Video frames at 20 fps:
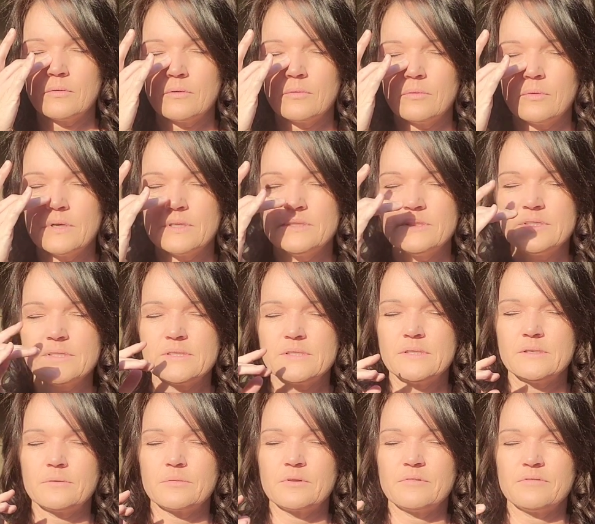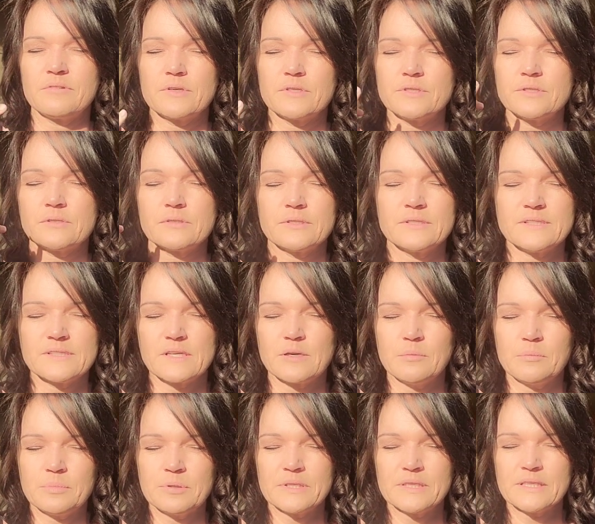once the reversal is
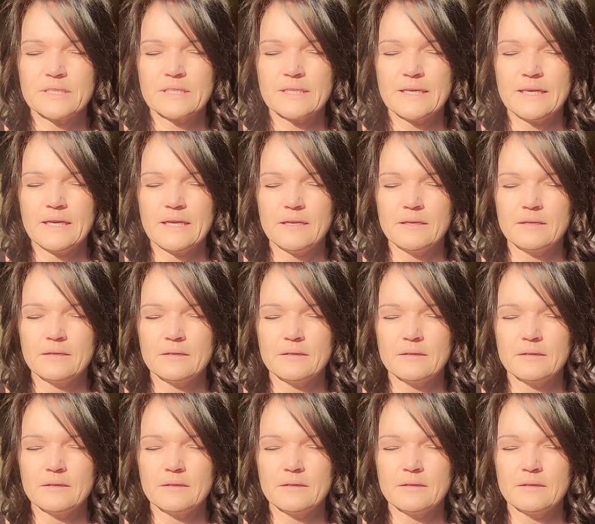complete,